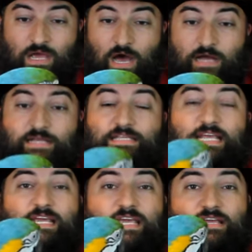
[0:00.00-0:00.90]
Uh,
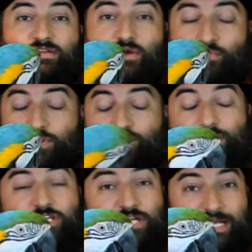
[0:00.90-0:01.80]
tiki would
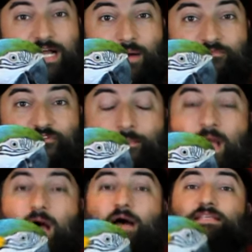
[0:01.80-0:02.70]
originally come from
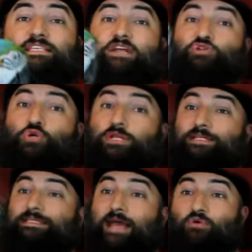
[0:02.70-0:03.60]
uh, Central
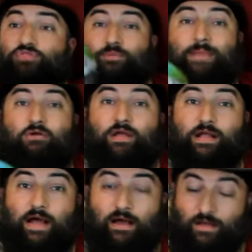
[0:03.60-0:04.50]
and South
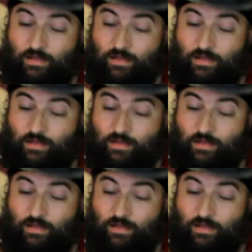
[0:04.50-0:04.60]
America,